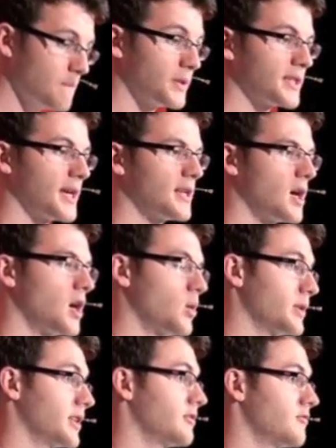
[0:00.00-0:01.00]
But then I
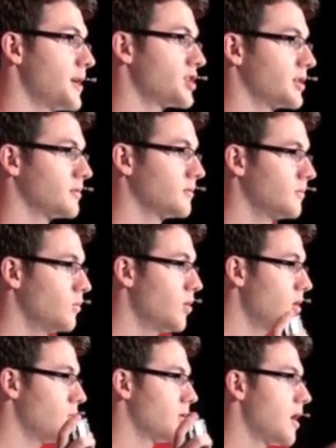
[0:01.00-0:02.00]
was in remission.
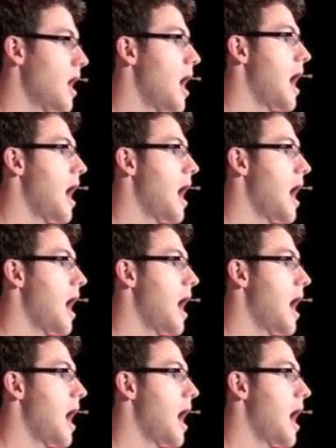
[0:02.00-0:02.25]
Woo.